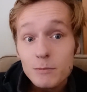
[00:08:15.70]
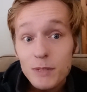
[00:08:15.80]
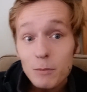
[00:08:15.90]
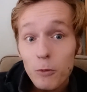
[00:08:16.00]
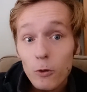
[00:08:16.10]

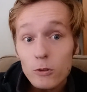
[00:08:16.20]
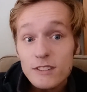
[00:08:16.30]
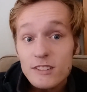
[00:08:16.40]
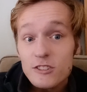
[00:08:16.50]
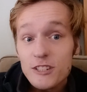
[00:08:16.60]
People
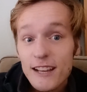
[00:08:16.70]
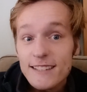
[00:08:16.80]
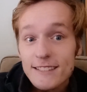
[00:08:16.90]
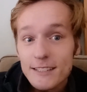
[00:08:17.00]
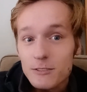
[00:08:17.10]

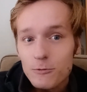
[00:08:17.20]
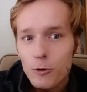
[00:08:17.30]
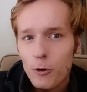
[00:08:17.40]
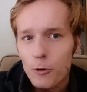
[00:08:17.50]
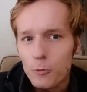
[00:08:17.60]
suggest this
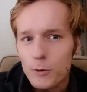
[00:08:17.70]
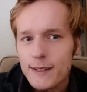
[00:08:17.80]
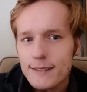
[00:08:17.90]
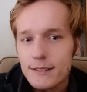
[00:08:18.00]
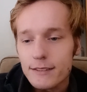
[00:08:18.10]
for a
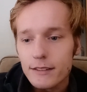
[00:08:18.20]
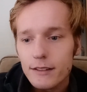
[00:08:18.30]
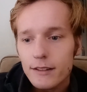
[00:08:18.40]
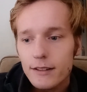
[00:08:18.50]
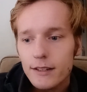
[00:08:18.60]
reason.
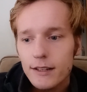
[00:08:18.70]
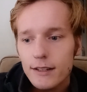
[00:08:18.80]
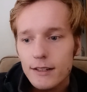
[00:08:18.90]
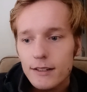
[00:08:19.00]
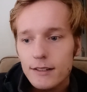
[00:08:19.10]

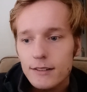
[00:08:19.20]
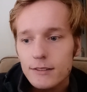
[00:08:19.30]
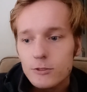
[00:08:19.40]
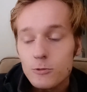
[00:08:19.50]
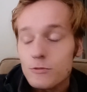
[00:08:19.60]

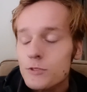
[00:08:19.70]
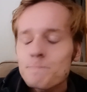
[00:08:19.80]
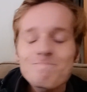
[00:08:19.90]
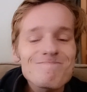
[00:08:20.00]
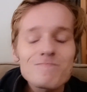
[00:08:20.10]
So
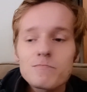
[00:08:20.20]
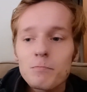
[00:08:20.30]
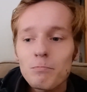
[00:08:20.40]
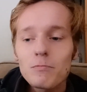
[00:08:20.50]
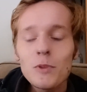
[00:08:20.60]

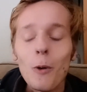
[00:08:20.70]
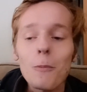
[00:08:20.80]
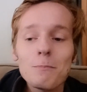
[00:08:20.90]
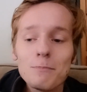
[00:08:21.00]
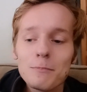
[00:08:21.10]
no,
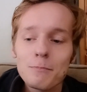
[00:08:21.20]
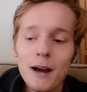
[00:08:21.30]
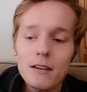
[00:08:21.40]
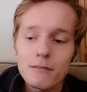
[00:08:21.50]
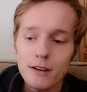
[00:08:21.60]
my
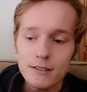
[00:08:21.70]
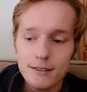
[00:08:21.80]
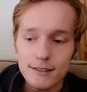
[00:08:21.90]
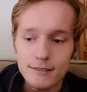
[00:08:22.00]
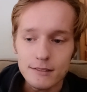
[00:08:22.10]
advice
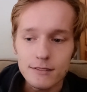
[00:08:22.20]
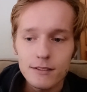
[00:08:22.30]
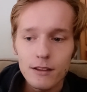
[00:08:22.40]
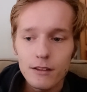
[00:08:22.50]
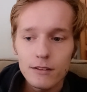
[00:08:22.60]
isn't
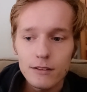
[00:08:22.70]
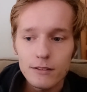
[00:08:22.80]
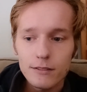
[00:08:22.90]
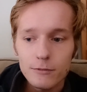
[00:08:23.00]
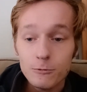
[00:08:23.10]

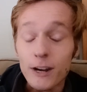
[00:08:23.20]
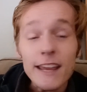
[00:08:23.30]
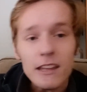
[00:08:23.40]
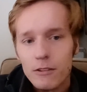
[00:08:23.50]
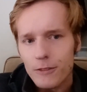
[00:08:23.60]
for
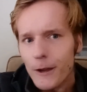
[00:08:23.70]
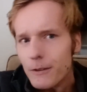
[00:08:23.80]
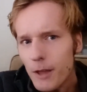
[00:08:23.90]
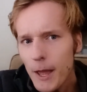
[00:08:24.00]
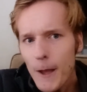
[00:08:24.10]
any of that.
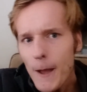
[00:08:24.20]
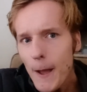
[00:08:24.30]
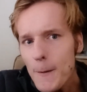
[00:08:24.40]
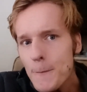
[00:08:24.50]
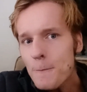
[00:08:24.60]

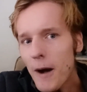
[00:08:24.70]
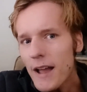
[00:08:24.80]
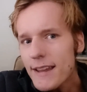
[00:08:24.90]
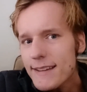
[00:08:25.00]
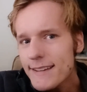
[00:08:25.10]

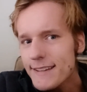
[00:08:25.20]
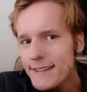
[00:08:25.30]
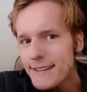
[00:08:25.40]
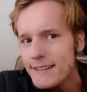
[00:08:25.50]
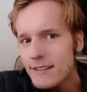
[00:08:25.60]
My
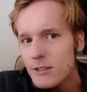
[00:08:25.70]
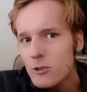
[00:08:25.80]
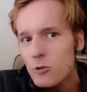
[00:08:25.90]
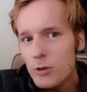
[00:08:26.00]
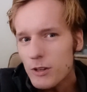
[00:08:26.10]

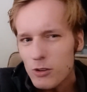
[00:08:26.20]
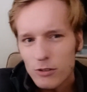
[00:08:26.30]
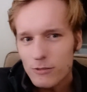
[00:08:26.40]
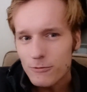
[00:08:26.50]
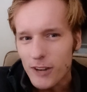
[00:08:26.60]
critical
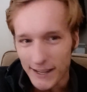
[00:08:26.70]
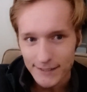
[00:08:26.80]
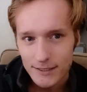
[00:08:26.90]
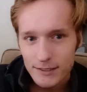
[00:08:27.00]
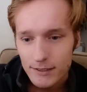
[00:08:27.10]

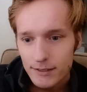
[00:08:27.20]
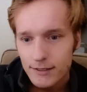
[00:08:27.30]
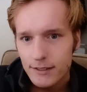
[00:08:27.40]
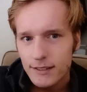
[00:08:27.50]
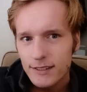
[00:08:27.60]
advice
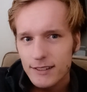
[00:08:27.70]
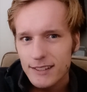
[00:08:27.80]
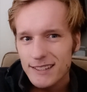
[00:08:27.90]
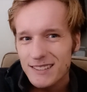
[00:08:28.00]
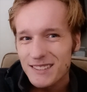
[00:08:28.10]

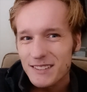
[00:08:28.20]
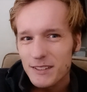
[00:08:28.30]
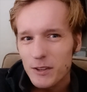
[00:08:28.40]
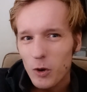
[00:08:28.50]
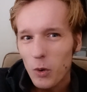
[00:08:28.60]
is
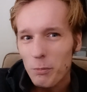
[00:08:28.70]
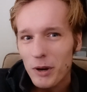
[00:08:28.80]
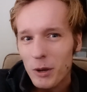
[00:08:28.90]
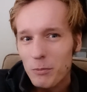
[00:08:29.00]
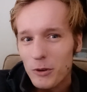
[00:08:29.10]
open
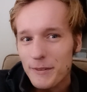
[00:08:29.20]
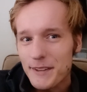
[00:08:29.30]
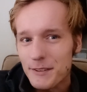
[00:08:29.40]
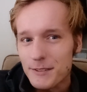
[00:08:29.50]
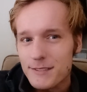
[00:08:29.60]
up your
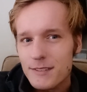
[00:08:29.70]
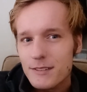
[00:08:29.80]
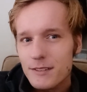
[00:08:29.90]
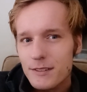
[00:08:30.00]
ears,